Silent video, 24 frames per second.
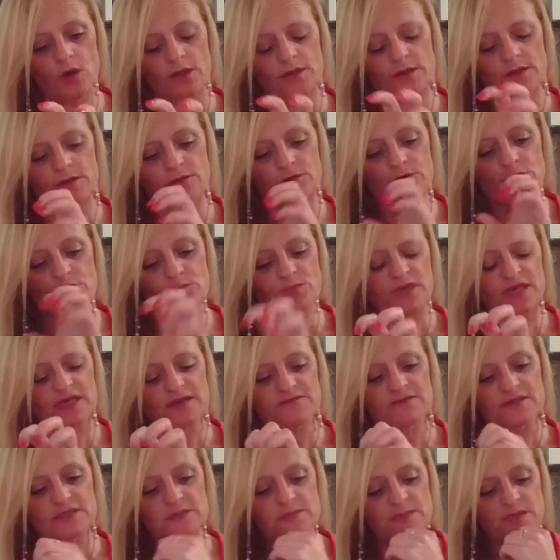you do believe
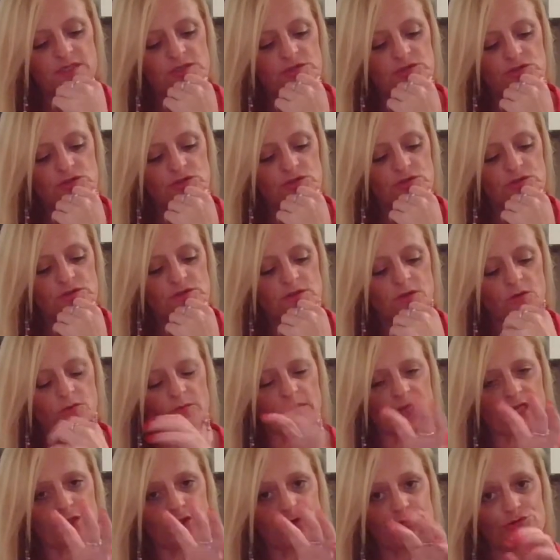this person's your
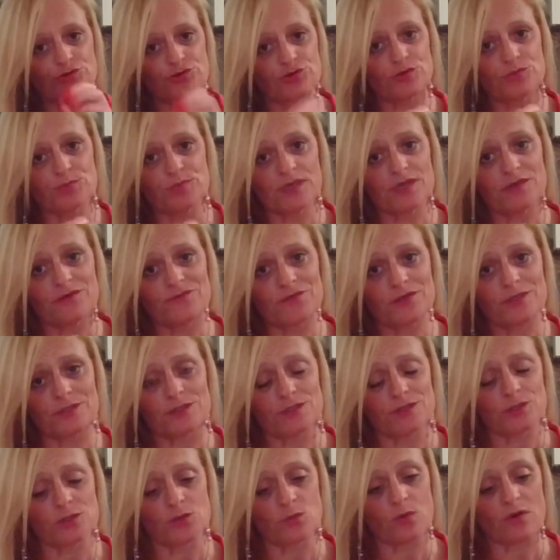soulmate, you do believe this
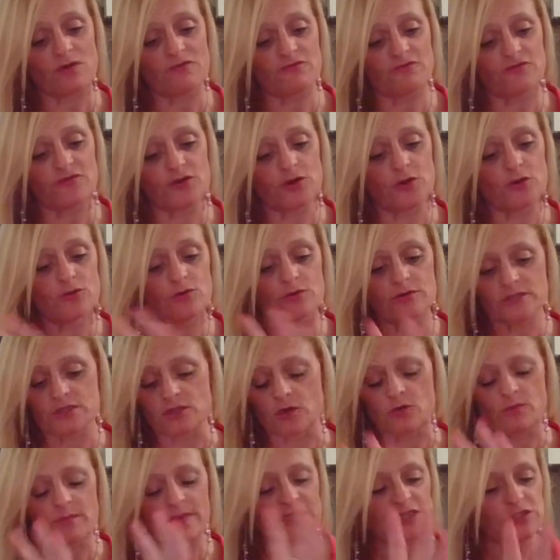is the one for you,
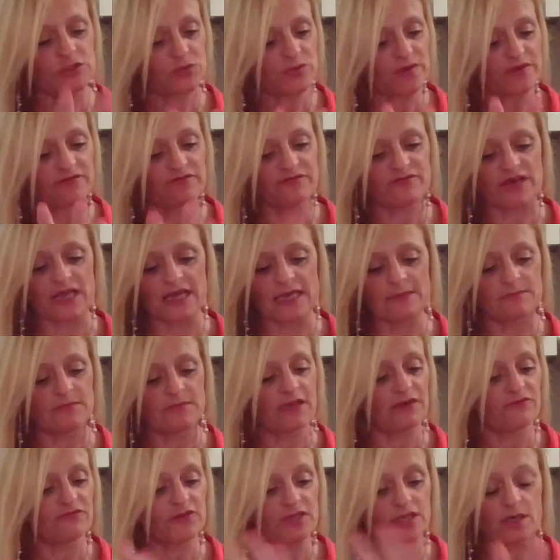soulmate, twin flame,
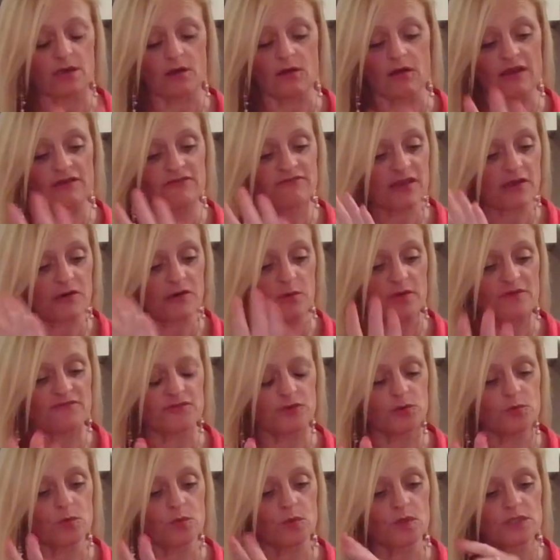love of your life, however
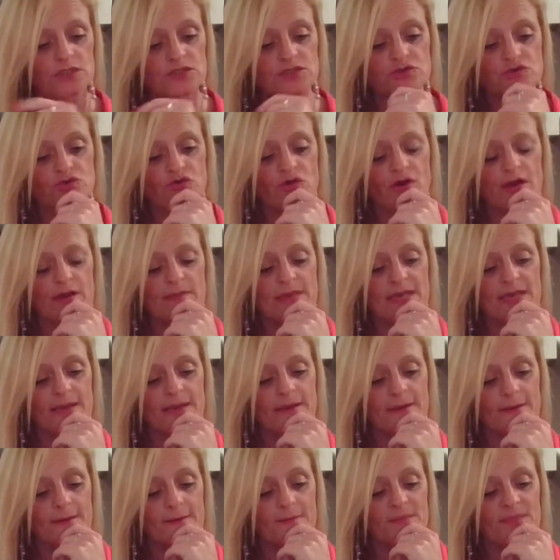you want to describe it,
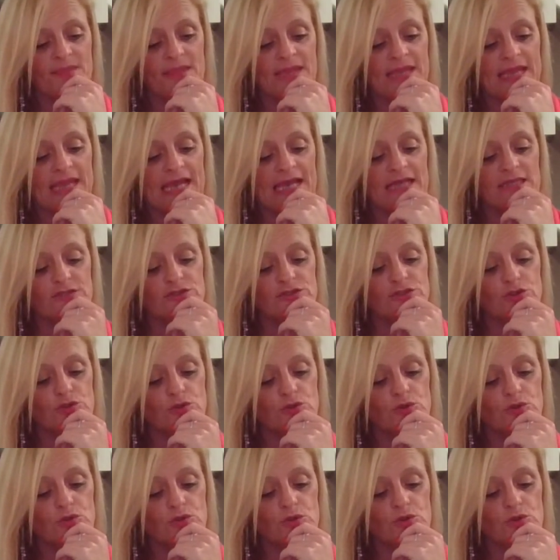and
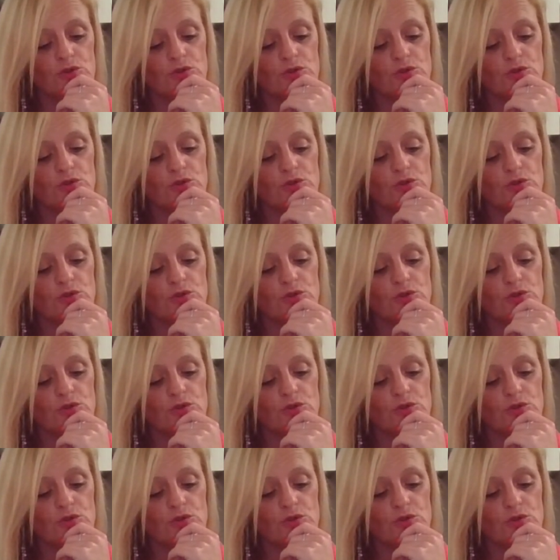you're